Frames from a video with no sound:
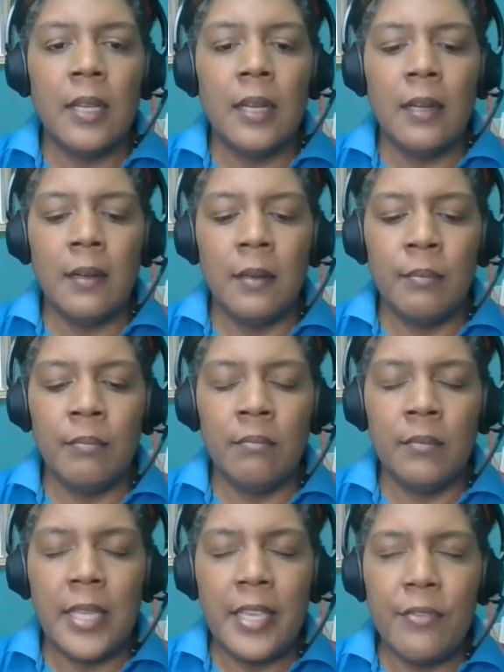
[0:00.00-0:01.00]

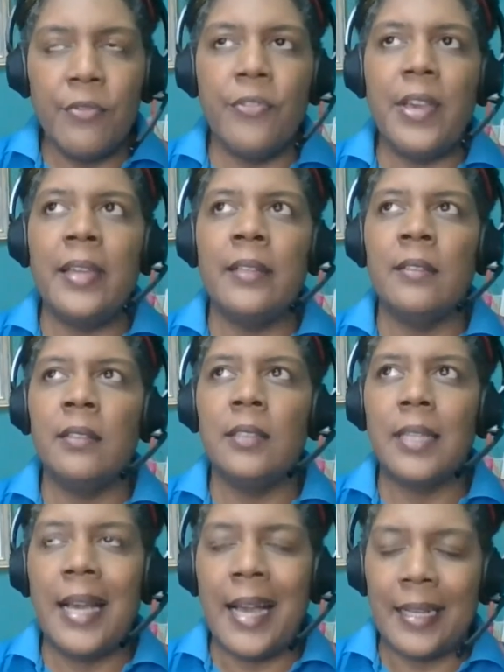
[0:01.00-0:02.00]
event,
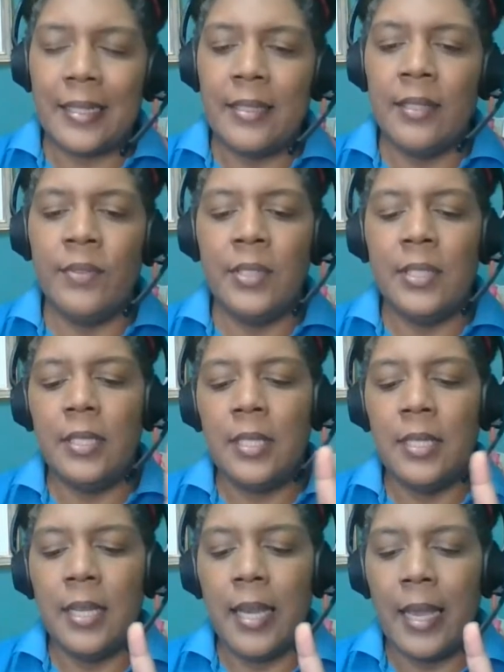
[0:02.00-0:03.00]

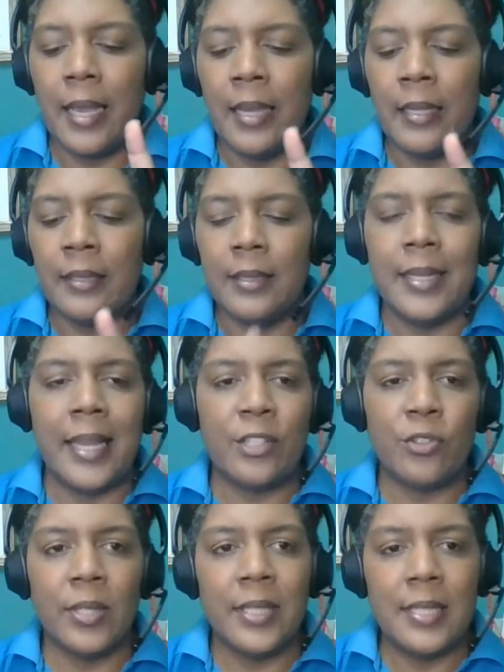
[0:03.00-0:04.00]
activity, and
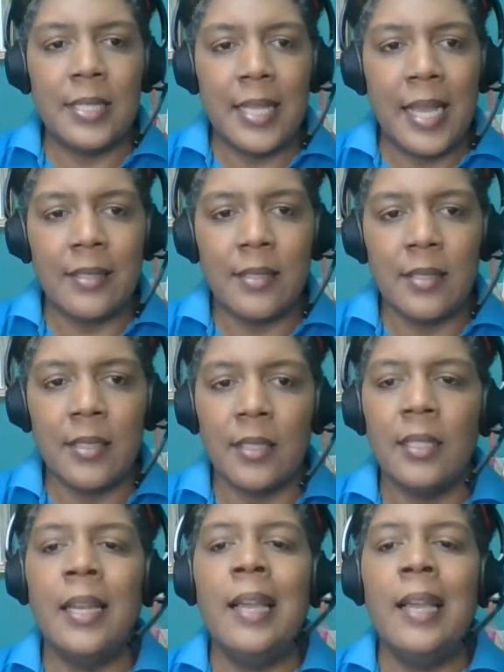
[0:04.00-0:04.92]
natural disaster.